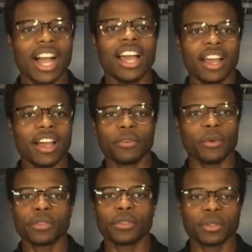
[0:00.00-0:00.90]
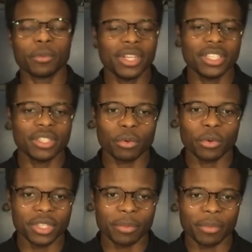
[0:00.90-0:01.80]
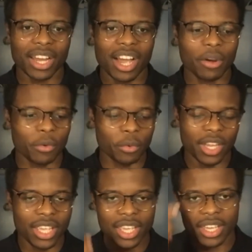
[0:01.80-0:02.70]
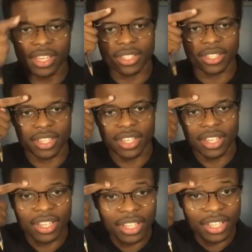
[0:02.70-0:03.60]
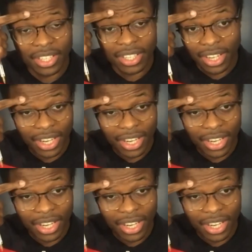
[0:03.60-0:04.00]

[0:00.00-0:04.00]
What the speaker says: I've heard so many stories about how great he is, and he